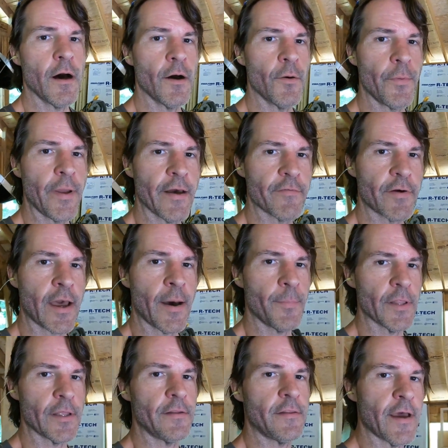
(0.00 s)
We have a
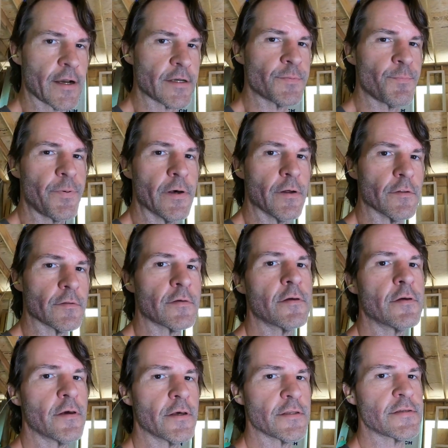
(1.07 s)
couple of decks built,
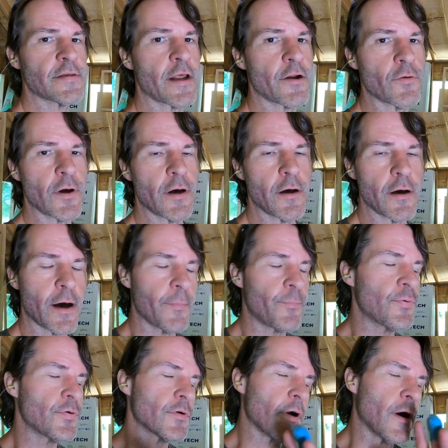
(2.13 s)
etc. I
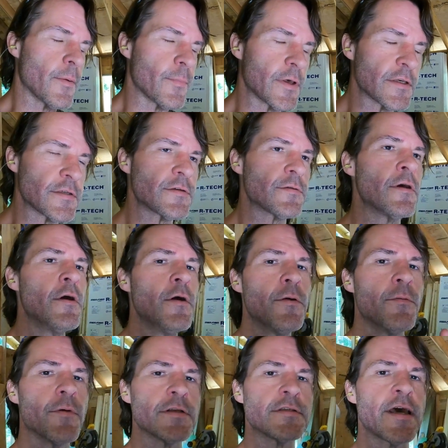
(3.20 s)
promise
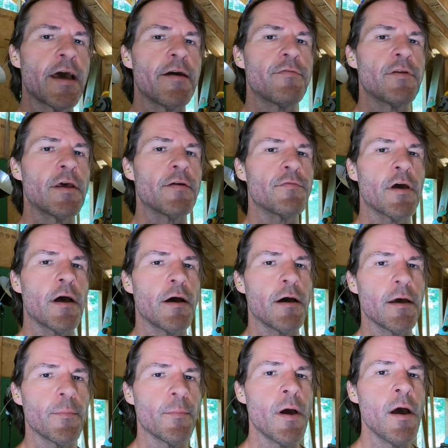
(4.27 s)
once I have enough
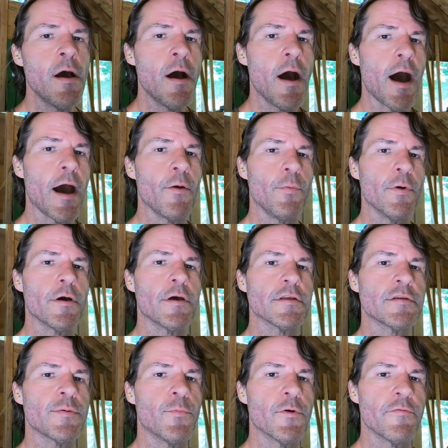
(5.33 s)
time, I will
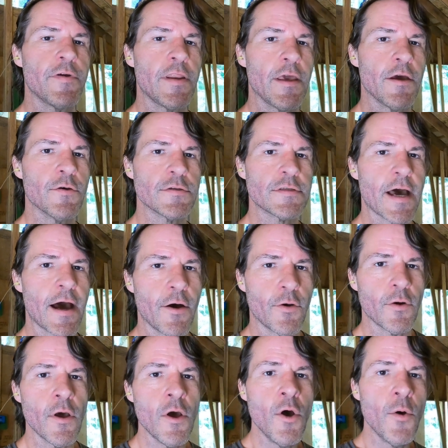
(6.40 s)
get some more videos
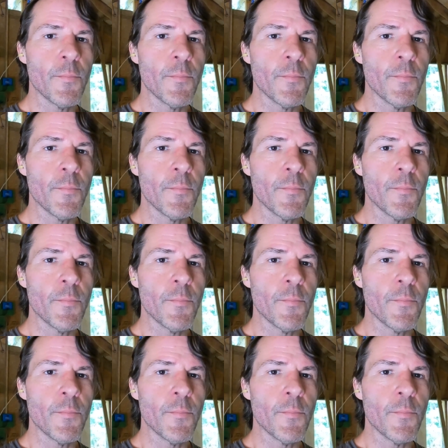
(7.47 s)
out.